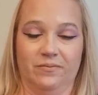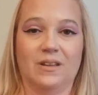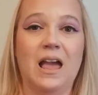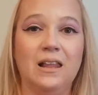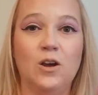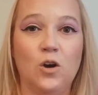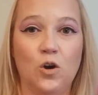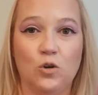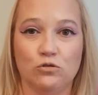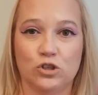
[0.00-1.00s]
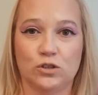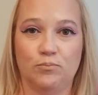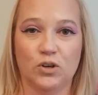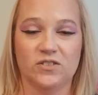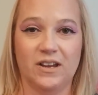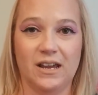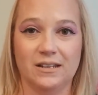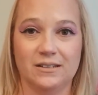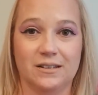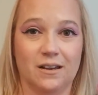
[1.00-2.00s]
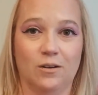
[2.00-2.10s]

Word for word: Hello, sports fans!